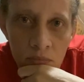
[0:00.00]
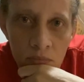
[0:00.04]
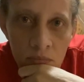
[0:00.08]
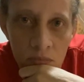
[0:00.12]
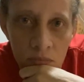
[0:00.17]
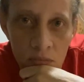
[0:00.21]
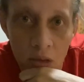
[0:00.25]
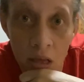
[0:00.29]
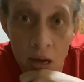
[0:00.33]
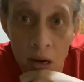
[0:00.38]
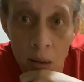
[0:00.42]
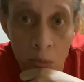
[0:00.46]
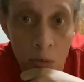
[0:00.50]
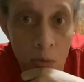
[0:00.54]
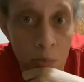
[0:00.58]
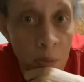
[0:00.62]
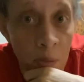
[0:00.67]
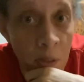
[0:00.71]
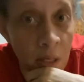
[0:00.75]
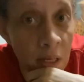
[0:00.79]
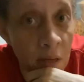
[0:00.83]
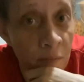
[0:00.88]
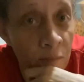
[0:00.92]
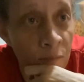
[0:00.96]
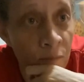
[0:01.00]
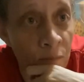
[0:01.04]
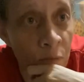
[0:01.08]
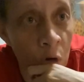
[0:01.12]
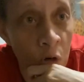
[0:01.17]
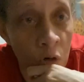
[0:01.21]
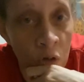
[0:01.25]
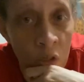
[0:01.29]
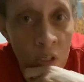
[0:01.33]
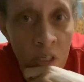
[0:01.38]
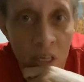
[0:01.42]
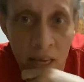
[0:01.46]
And I'm speaking
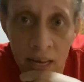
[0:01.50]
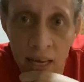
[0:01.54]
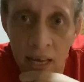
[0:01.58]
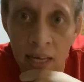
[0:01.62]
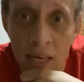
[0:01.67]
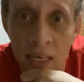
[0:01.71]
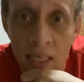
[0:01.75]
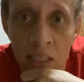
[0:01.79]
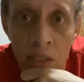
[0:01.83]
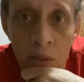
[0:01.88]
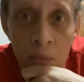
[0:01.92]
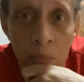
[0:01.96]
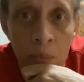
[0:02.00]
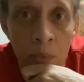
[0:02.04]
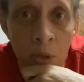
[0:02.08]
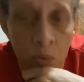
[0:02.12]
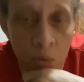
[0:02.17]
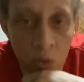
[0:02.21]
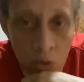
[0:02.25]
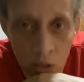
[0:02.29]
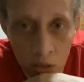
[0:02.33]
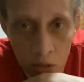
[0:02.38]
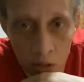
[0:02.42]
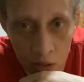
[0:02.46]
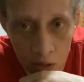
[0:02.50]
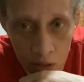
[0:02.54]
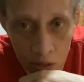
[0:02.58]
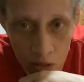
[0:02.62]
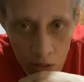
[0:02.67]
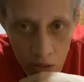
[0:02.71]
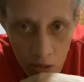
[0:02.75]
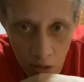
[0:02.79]
first-hand experience.